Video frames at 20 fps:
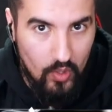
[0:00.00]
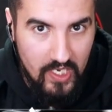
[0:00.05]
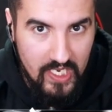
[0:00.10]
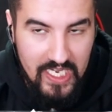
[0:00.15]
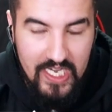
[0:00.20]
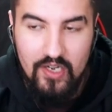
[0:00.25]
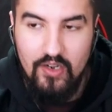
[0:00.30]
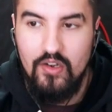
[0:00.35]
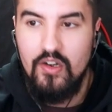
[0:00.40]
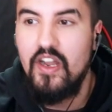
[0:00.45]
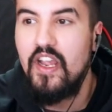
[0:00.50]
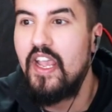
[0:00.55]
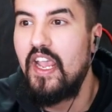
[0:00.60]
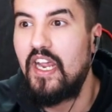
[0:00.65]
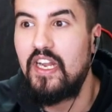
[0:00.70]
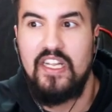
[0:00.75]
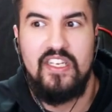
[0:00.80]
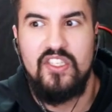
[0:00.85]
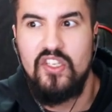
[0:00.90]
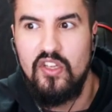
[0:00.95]
here,
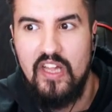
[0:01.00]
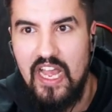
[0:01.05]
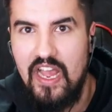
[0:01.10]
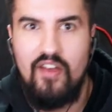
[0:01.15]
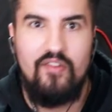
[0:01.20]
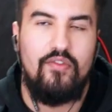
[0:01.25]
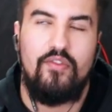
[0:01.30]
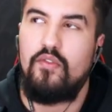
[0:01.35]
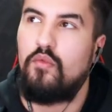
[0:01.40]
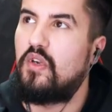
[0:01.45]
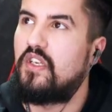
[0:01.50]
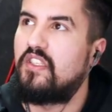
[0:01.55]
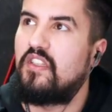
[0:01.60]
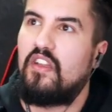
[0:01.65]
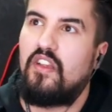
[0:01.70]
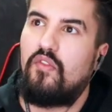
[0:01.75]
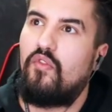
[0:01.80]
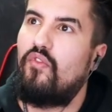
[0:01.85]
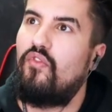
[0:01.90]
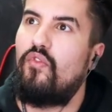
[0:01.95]
and I still have, what is
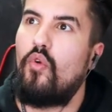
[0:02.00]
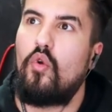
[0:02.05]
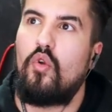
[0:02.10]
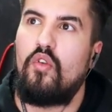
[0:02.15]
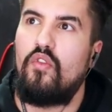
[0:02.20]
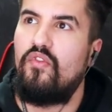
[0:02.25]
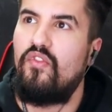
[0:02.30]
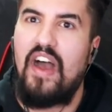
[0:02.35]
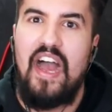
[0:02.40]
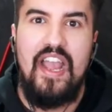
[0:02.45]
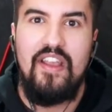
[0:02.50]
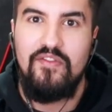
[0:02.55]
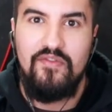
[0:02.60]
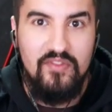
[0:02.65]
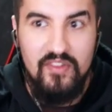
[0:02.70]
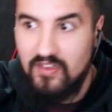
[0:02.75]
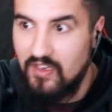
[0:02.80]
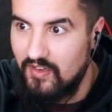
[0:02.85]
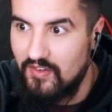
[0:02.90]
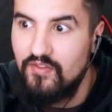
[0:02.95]
it, like 4 or
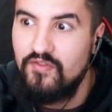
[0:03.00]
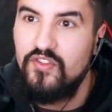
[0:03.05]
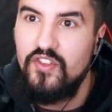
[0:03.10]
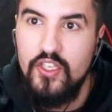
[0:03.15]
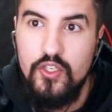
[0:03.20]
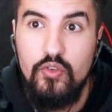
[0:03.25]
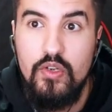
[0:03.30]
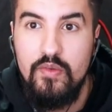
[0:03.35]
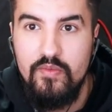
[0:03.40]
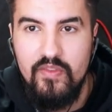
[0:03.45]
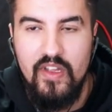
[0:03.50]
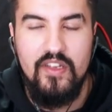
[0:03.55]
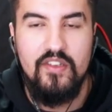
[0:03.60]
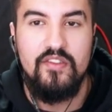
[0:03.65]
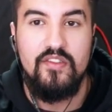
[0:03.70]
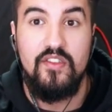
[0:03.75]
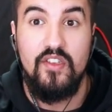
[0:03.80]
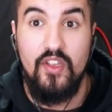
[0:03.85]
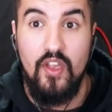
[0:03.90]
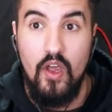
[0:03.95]
5 of the Dream
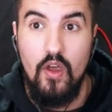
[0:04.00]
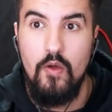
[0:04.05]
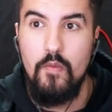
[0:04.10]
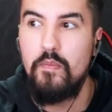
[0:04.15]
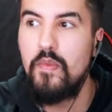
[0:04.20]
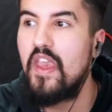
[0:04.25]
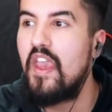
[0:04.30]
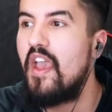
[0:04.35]
Veils to go.